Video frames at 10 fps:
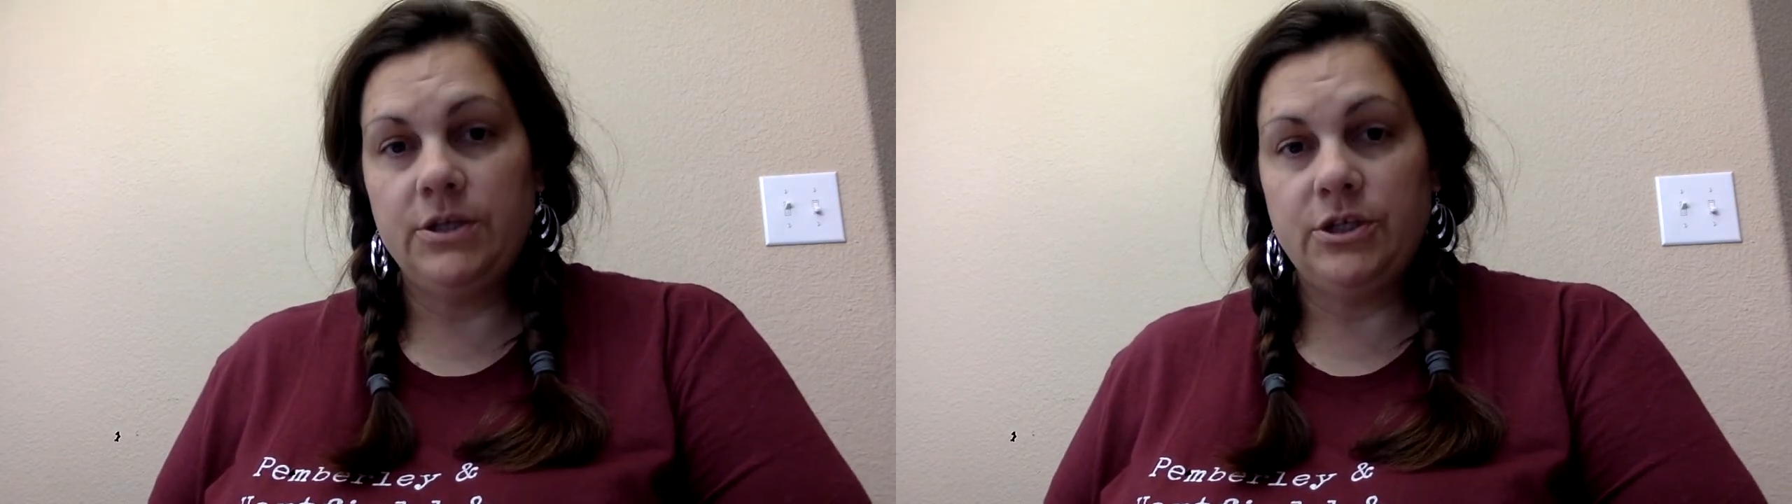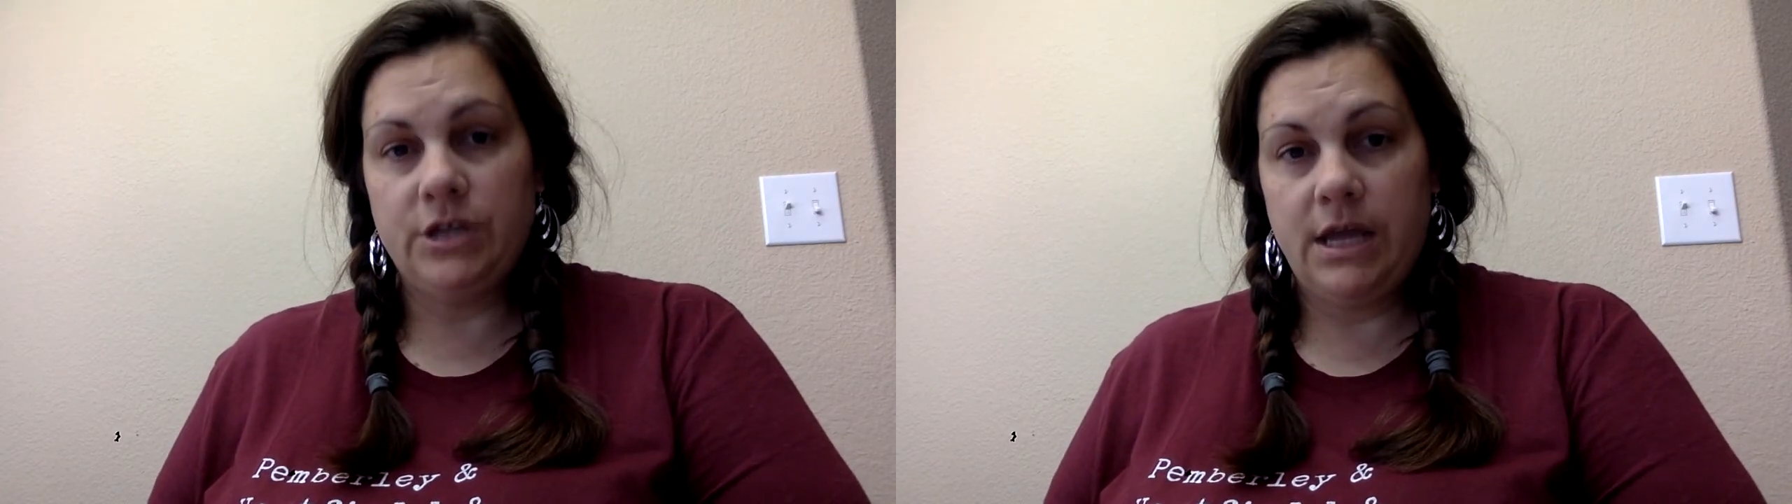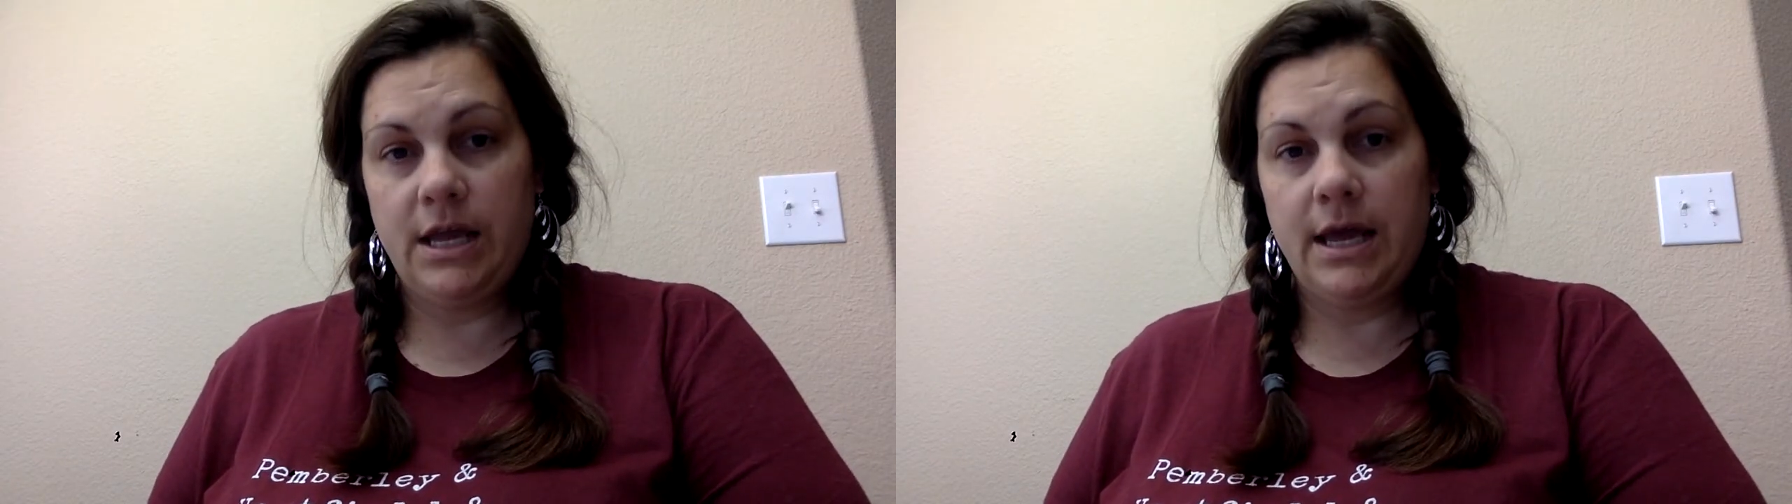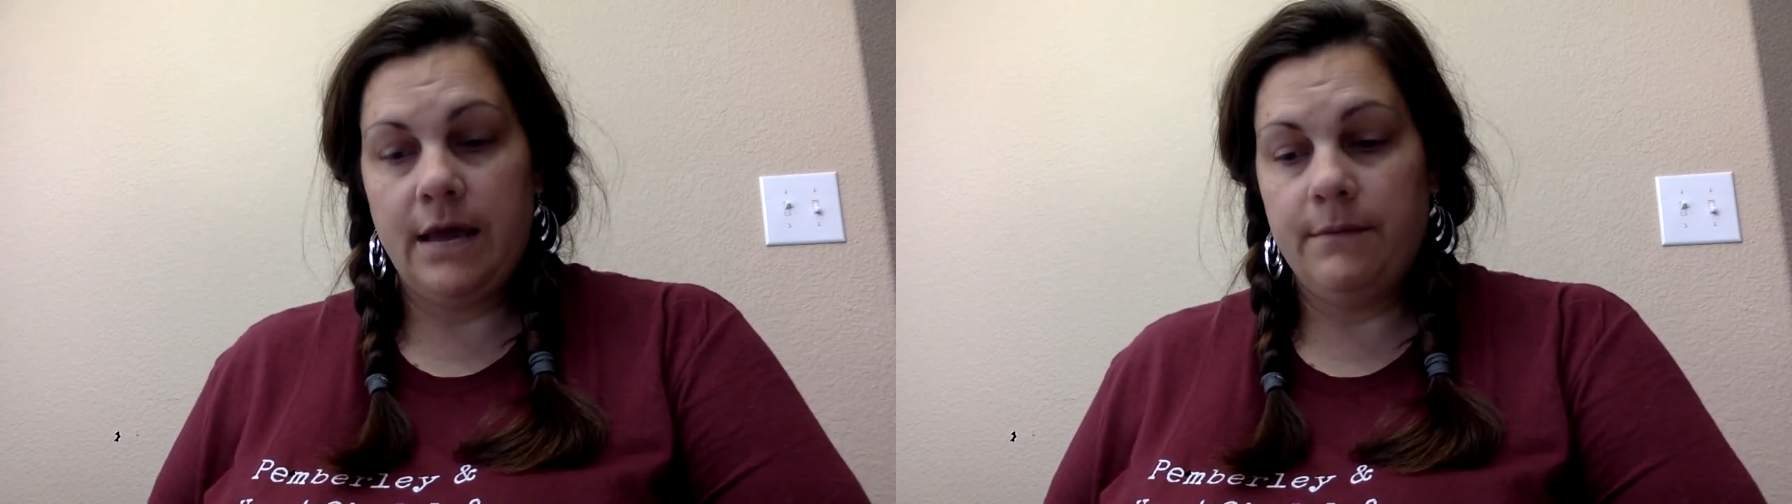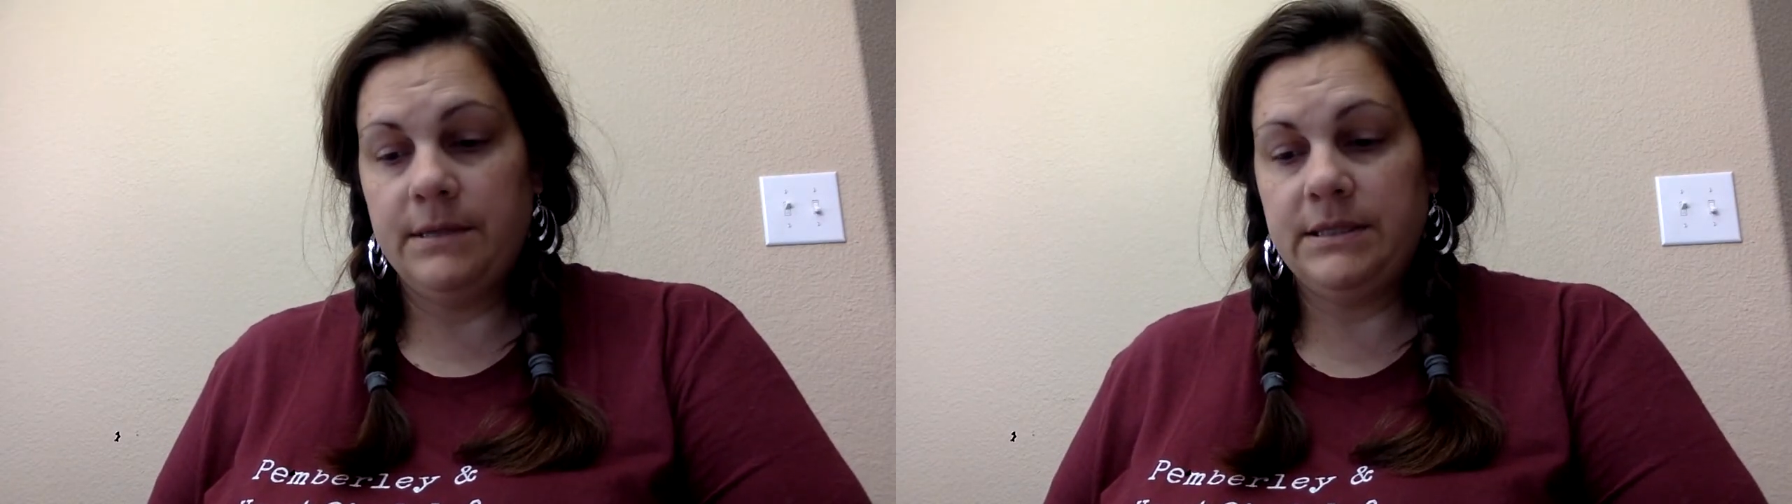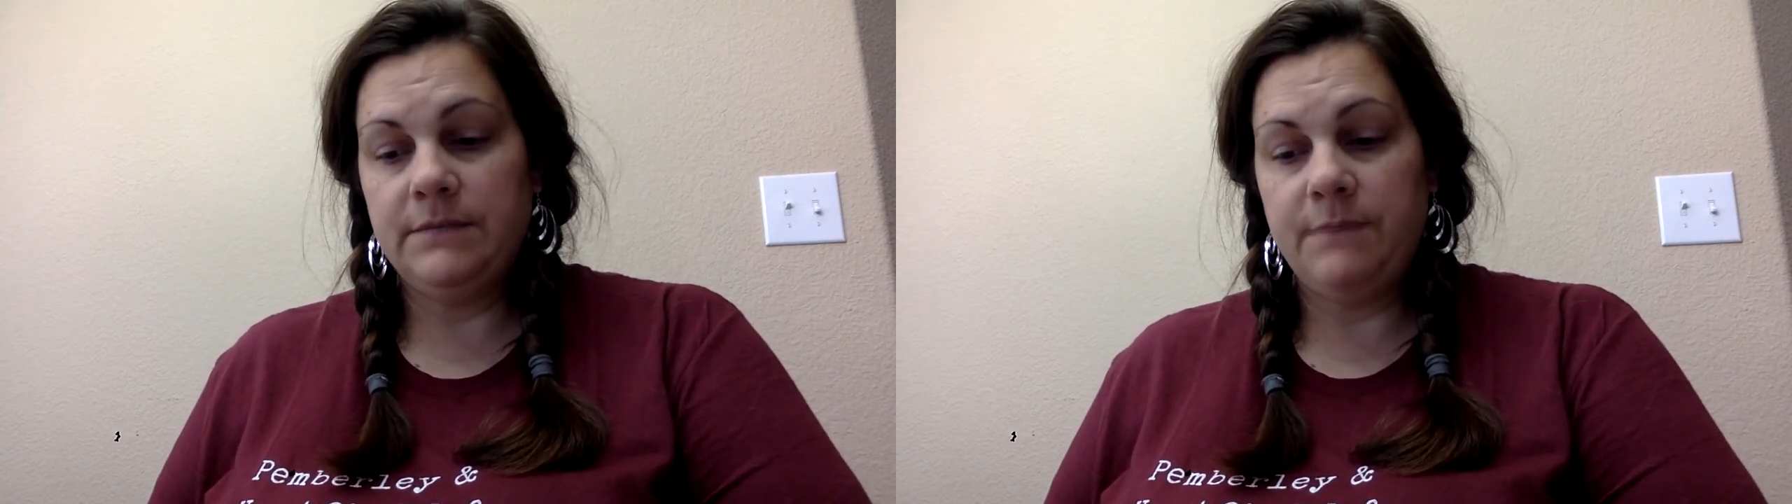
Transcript: she and Mrs.